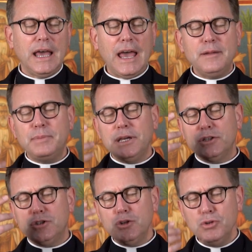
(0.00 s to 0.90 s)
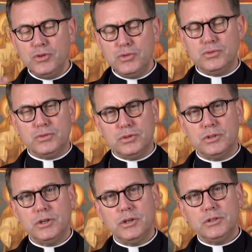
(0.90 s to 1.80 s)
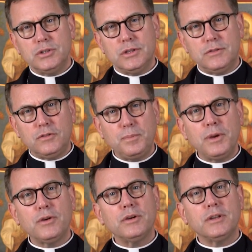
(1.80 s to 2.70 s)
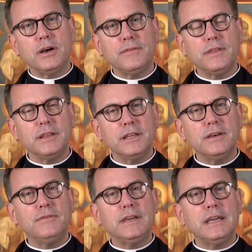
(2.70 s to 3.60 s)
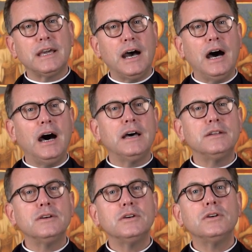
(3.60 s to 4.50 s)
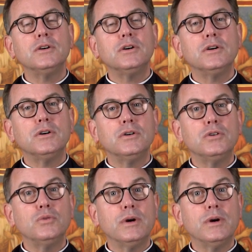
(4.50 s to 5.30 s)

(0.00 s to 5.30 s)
and be attuned to the Spirit of the living God who